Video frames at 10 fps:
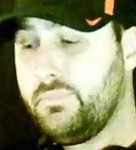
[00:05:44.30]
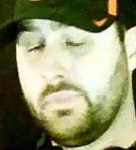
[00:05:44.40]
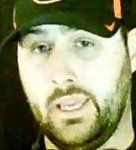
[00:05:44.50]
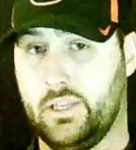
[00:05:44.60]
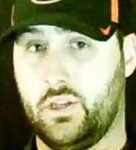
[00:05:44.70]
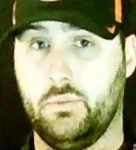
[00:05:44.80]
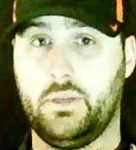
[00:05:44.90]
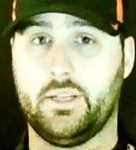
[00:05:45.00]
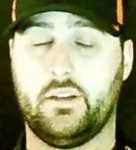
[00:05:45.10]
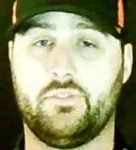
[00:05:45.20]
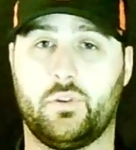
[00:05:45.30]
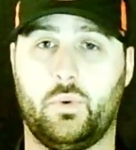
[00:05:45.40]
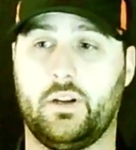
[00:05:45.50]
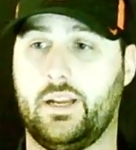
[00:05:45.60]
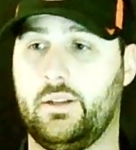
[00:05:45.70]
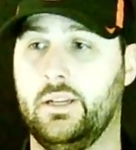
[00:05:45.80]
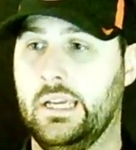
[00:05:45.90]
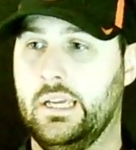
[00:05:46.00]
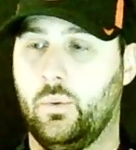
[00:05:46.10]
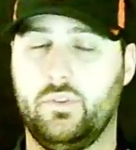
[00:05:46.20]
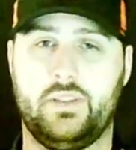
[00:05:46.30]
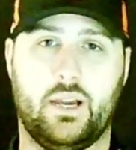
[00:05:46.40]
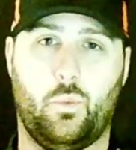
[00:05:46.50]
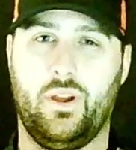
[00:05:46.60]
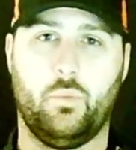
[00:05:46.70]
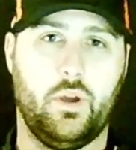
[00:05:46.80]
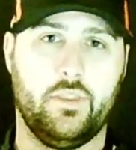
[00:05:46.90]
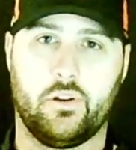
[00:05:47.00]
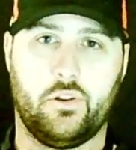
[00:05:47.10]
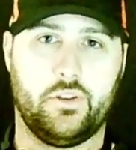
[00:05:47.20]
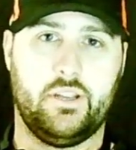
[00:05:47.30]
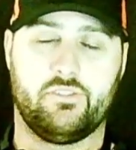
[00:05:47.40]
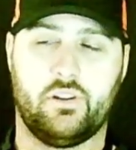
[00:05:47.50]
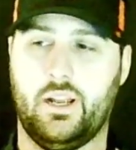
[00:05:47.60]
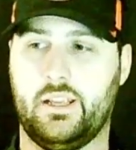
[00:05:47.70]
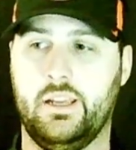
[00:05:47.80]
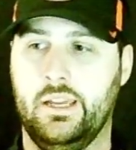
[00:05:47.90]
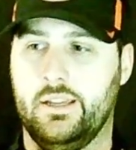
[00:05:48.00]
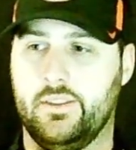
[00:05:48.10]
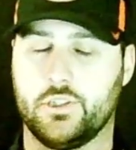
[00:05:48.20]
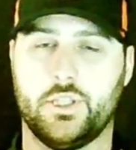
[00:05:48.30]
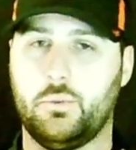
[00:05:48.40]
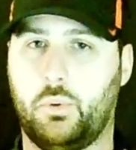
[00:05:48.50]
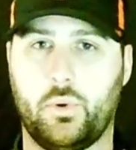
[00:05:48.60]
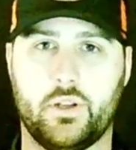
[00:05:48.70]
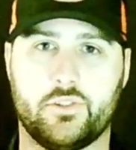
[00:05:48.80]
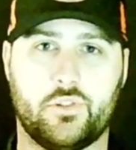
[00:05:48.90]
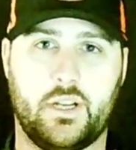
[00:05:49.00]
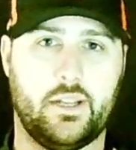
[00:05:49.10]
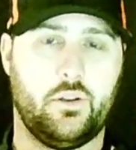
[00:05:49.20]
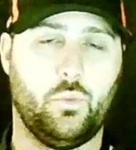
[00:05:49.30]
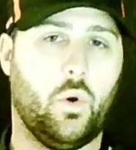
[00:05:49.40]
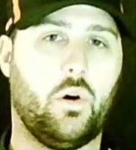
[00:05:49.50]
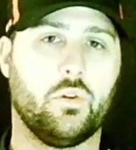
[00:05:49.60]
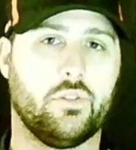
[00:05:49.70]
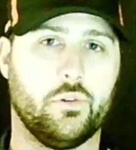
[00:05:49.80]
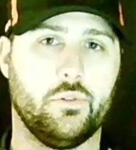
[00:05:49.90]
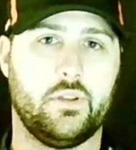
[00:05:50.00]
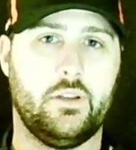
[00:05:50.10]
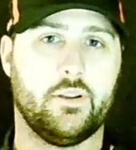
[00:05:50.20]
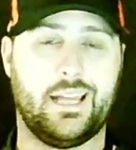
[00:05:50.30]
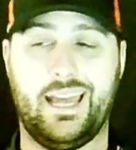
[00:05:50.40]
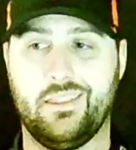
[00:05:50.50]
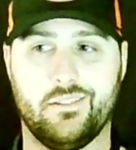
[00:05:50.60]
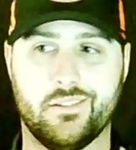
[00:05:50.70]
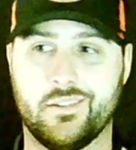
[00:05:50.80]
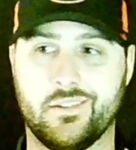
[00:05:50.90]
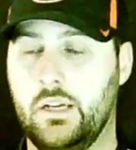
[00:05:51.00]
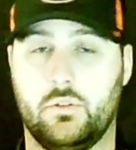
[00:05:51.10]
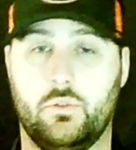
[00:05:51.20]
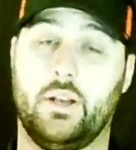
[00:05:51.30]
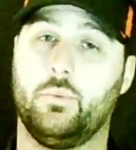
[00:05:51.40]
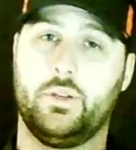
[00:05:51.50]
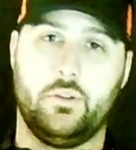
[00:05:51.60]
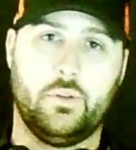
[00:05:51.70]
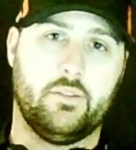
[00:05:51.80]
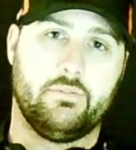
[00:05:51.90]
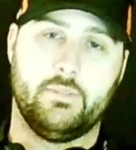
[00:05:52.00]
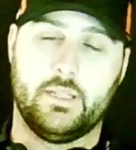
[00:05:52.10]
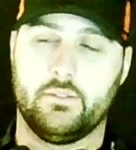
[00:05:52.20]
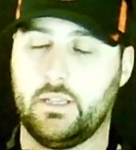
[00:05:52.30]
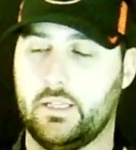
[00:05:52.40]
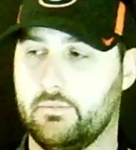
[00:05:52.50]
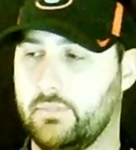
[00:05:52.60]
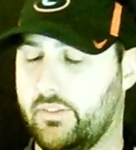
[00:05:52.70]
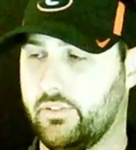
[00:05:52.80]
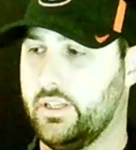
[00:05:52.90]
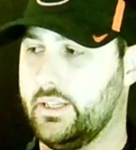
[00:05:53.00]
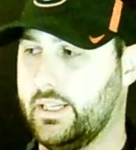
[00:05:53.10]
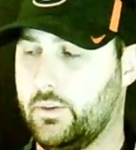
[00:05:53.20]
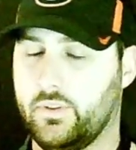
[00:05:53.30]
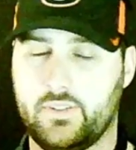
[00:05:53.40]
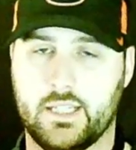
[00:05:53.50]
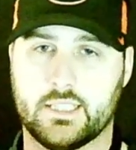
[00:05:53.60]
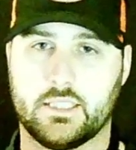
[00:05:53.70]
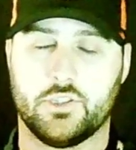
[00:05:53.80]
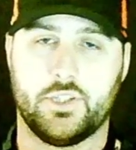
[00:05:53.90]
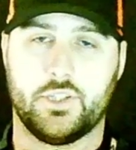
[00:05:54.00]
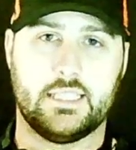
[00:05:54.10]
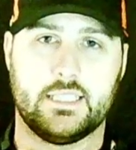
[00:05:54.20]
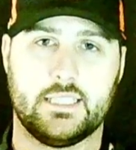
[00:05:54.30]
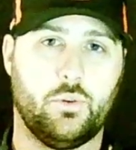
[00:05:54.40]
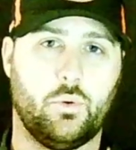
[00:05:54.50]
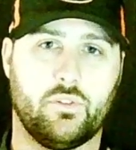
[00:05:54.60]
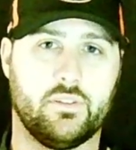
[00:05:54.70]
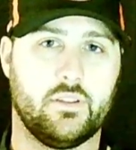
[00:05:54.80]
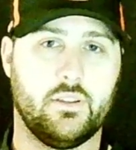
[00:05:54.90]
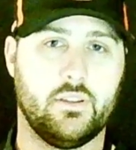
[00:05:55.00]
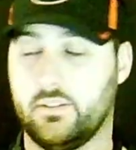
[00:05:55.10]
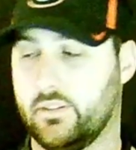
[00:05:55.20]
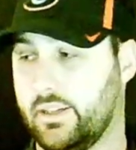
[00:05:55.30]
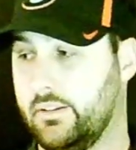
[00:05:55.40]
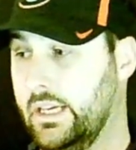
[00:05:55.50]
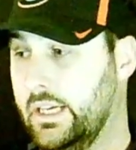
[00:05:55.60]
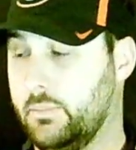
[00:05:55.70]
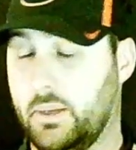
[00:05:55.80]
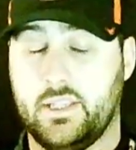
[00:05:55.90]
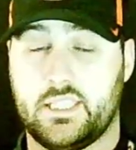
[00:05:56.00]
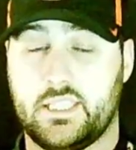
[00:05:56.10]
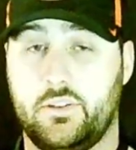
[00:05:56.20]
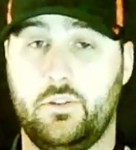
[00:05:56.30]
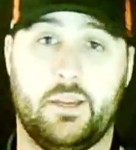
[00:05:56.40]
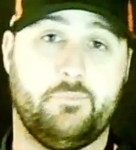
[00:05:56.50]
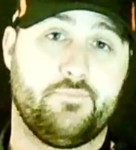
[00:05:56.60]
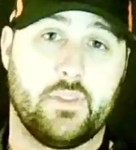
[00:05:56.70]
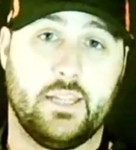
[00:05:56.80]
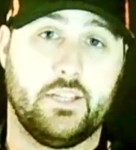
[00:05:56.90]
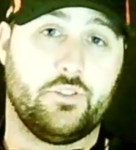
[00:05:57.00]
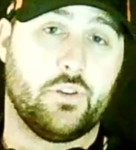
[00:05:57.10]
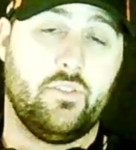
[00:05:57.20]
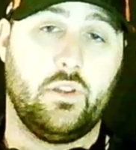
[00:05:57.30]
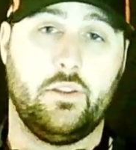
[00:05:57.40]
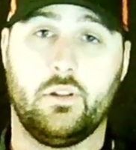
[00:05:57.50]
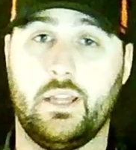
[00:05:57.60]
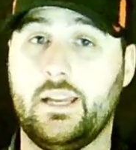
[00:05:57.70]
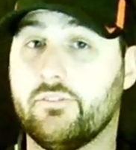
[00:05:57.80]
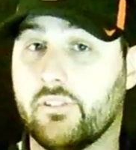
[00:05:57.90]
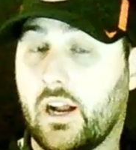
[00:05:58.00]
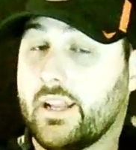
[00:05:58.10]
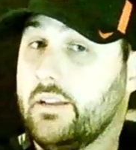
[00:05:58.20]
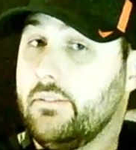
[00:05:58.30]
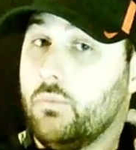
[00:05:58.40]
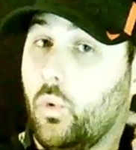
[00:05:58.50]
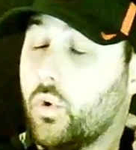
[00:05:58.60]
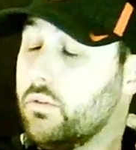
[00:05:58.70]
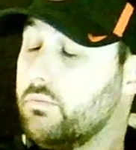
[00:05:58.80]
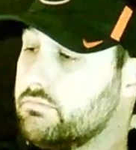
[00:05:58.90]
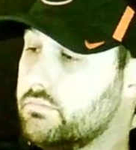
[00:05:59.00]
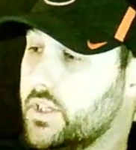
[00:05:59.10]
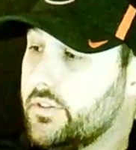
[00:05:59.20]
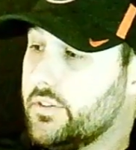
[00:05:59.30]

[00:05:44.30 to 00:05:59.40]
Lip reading: It could be enough to where, hey, we've got wet weather all day Friday. There's no point in us trying to do walkthroughs here in Athens. Granted, we do have I forget now, we've got such nice indoor facilities that maybe they still do that. And they travel either late Friday or, take